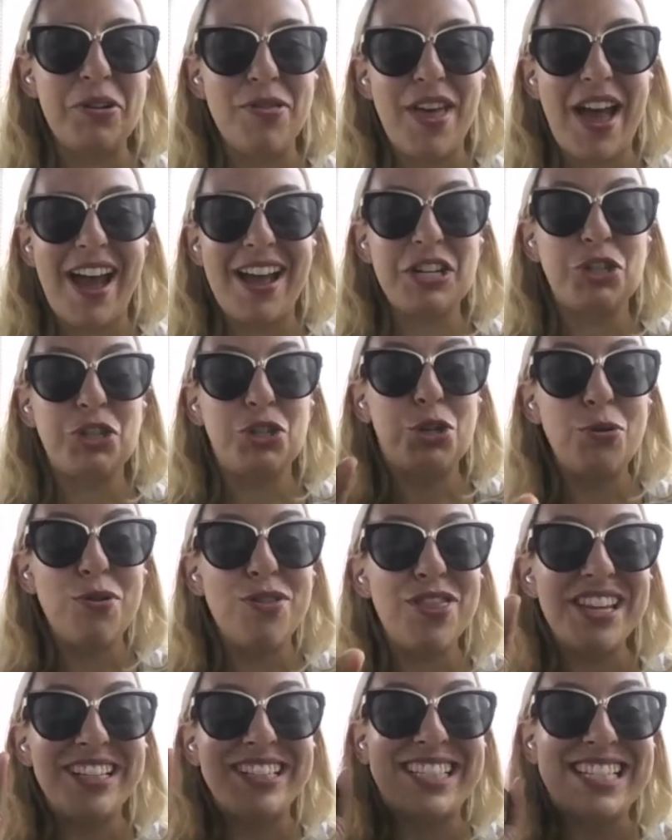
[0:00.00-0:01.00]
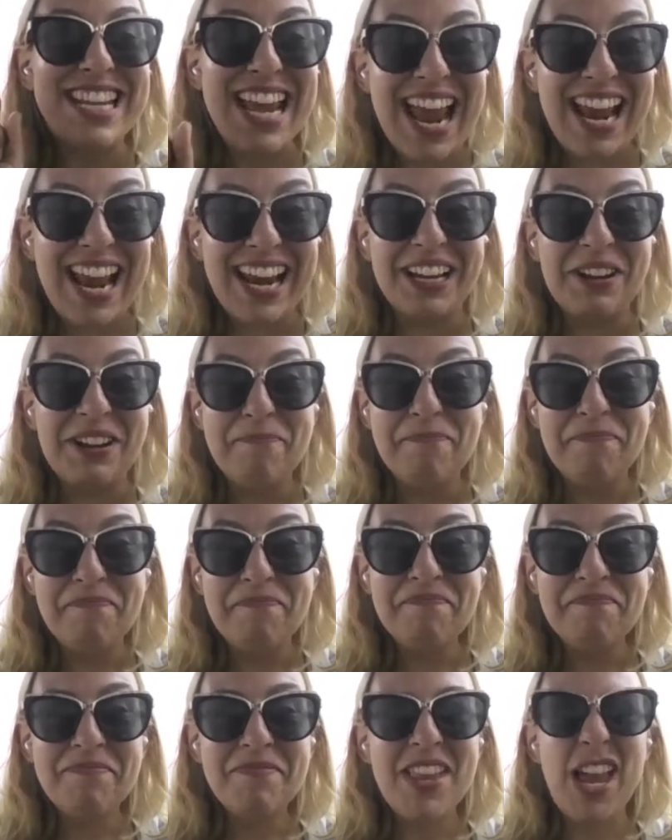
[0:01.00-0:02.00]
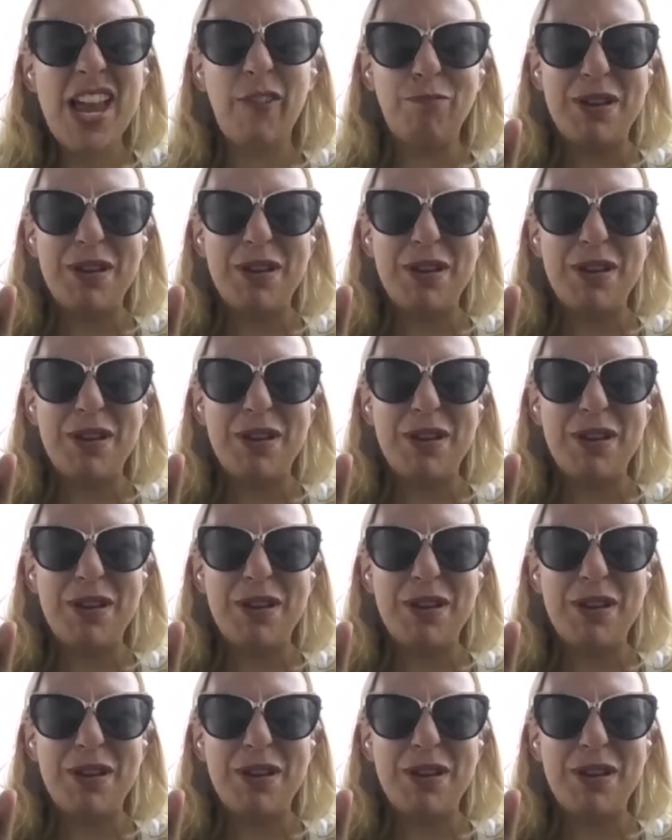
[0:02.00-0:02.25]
tell you that to this day, if